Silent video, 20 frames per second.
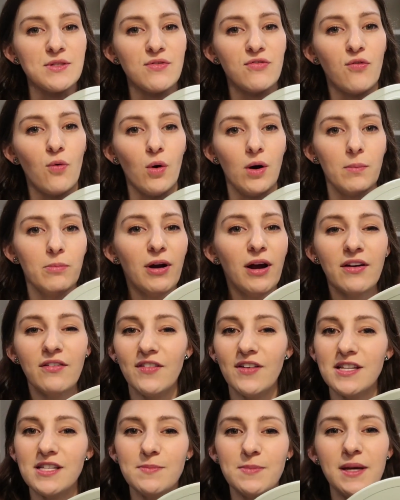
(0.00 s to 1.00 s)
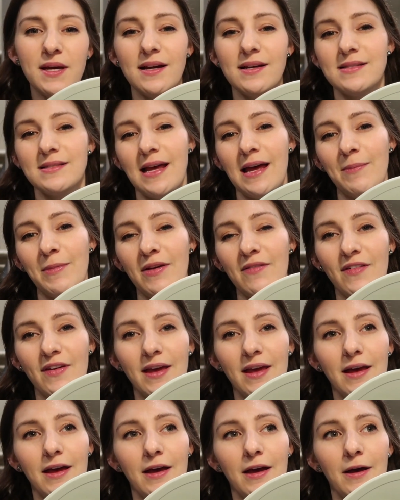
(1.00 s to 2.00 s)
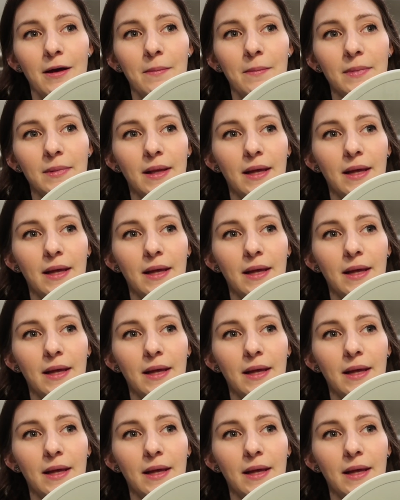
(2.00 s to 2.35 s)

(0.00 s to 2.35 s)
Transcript: for breakfast because I'm giving him